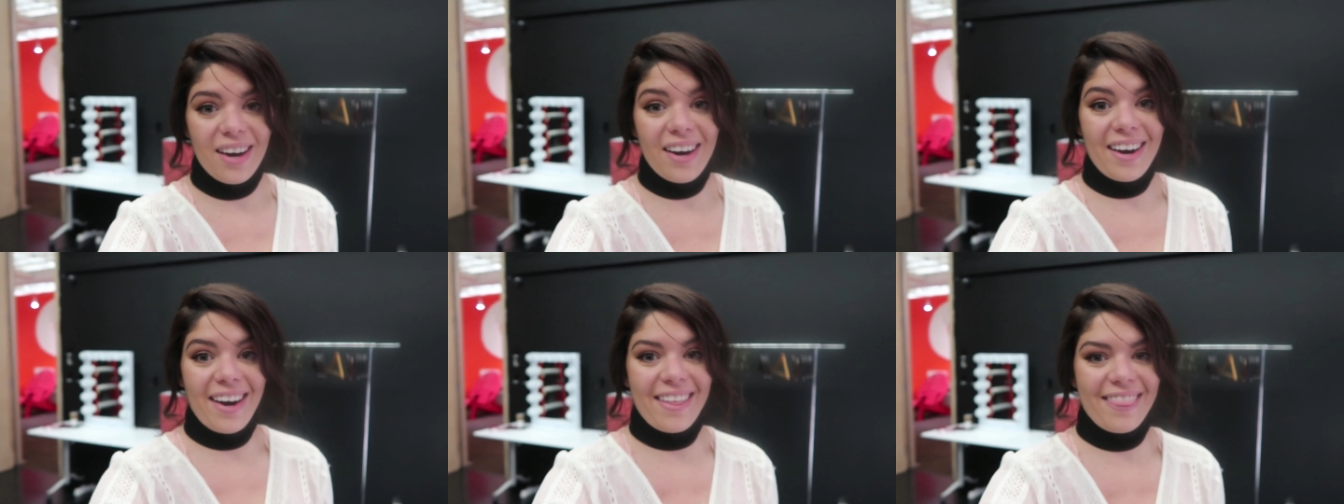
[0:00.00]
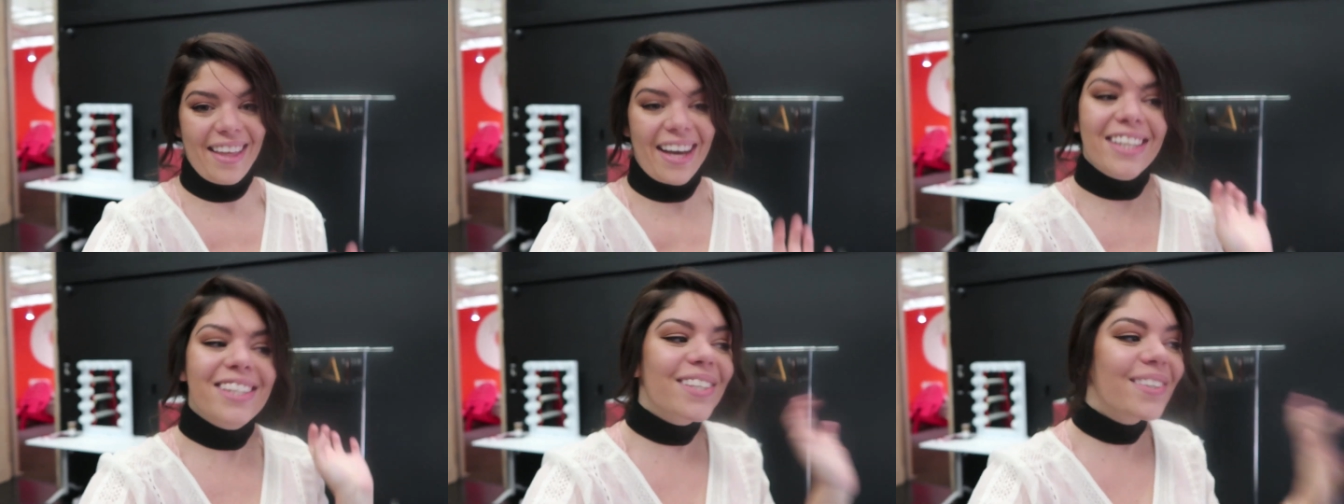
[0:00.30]

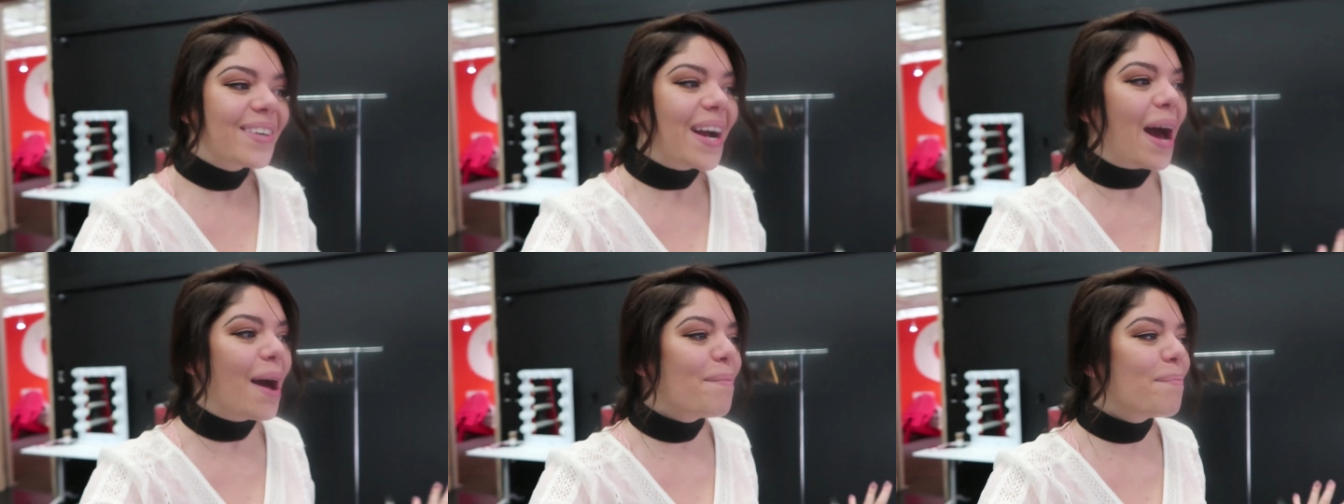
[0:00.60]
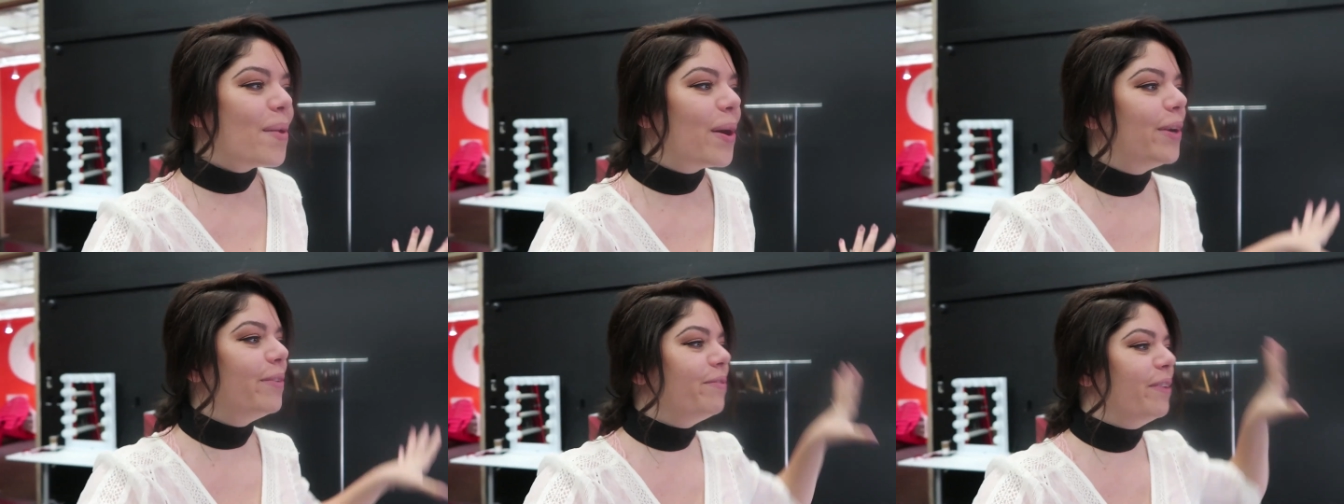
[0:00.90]
Alright, that's a
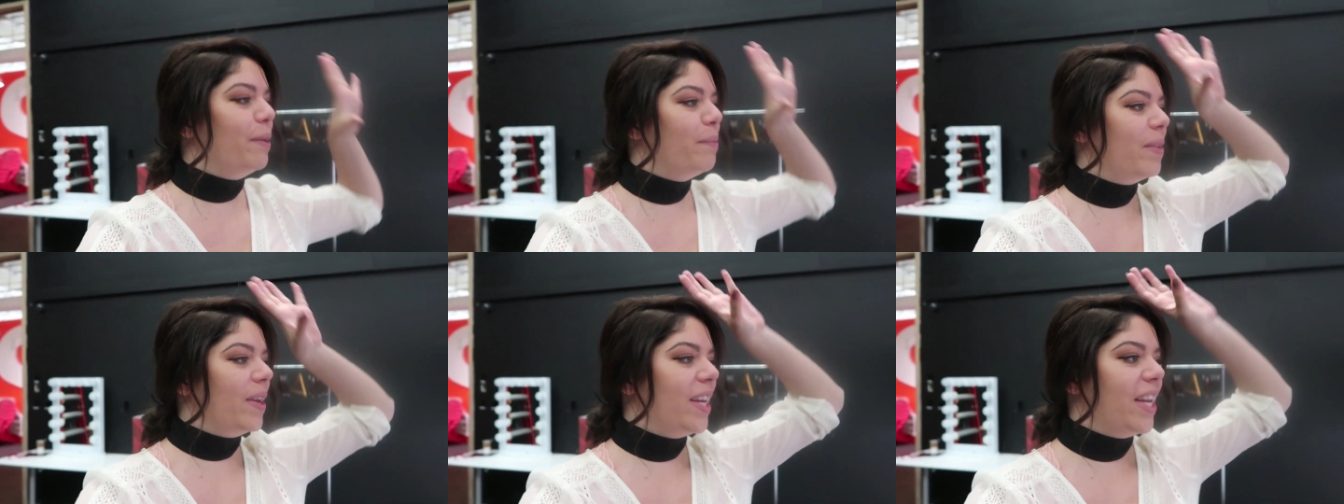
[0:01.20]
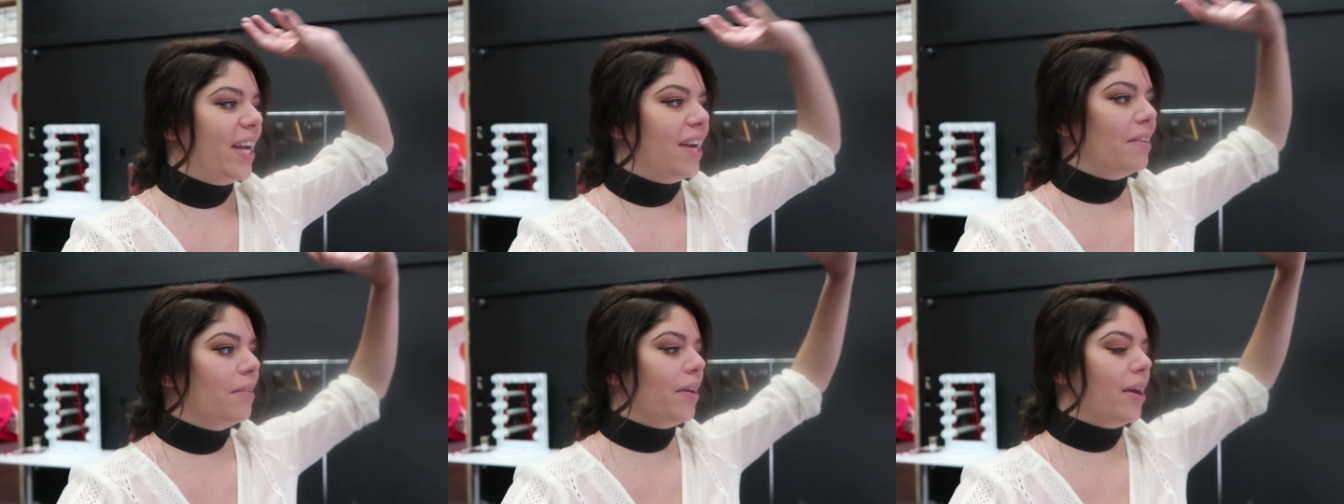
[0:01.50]
wrap on filming here.